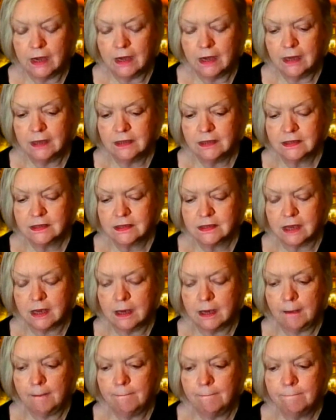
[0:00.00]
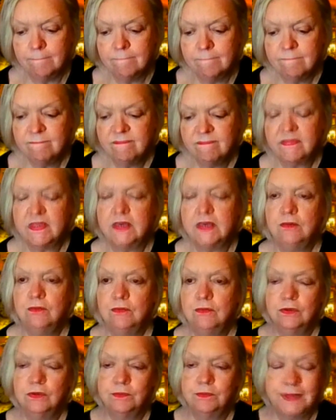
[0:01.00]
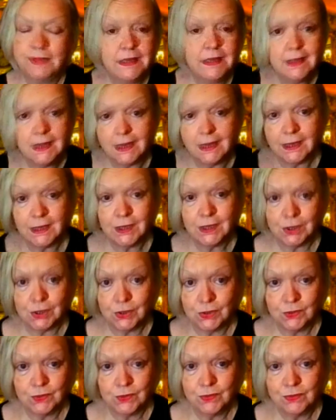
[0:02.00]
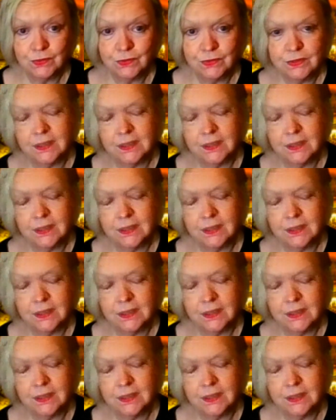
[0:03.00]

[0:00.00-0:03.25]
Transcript: and um, they will be like you.